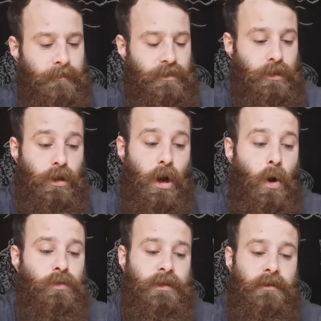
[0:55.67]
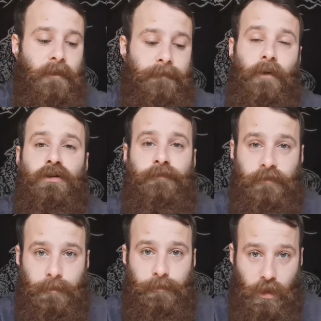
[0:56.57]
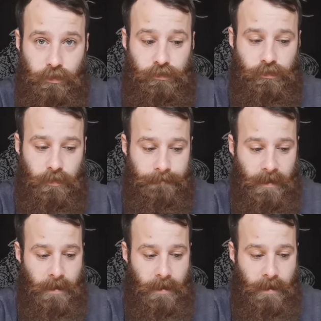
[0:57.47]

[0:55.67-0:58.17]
There's a coated phosphor bronze,